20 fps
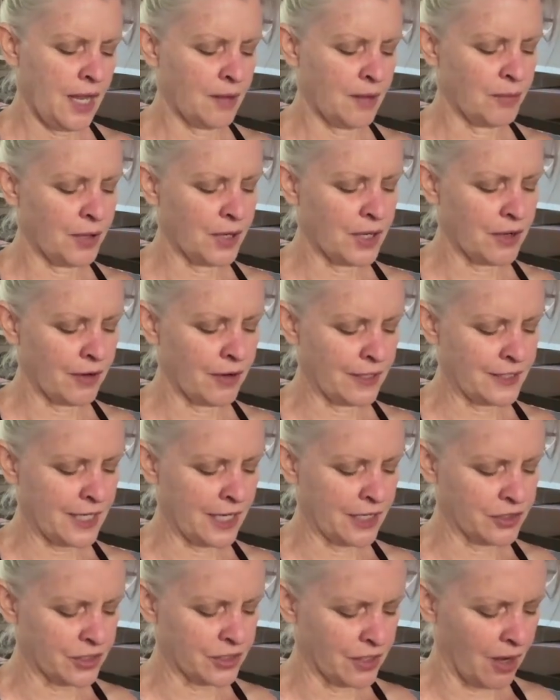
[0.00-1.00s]
And bring your
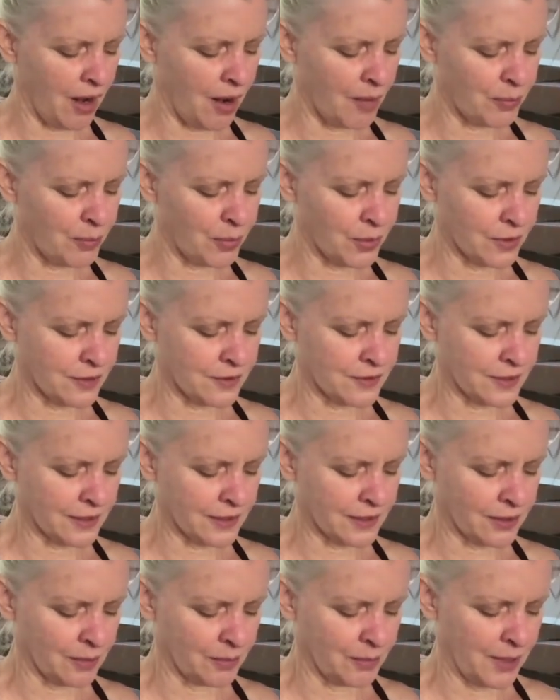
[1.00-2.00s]
attention upwards a
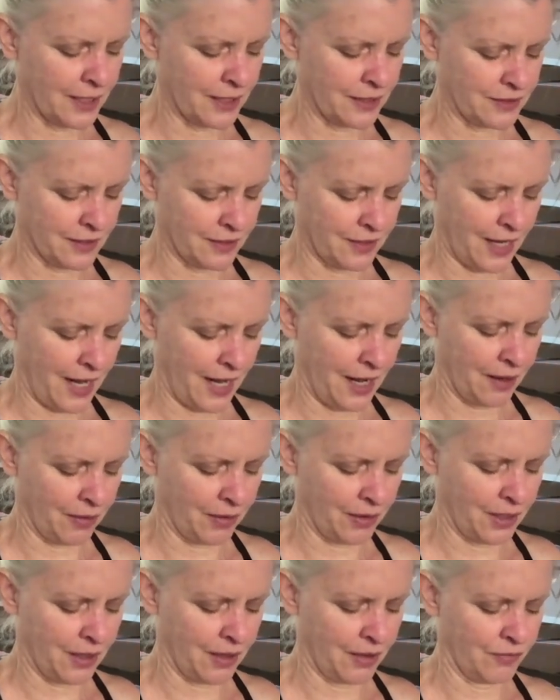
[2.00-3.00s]
little bit to the
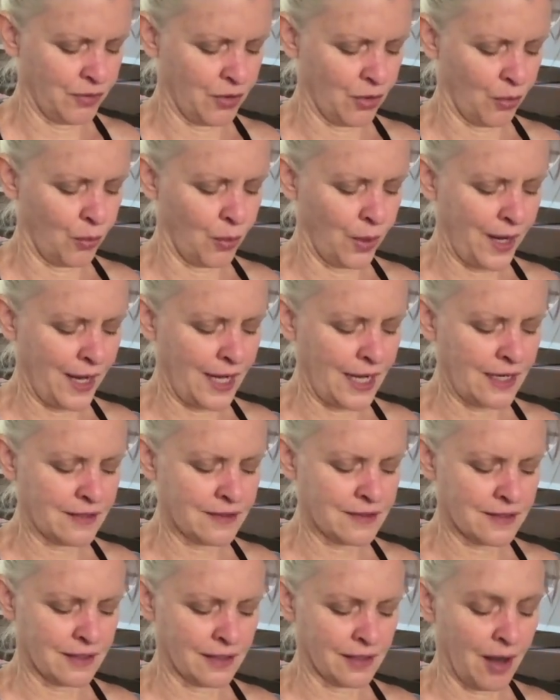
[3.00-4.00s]
area of your waist,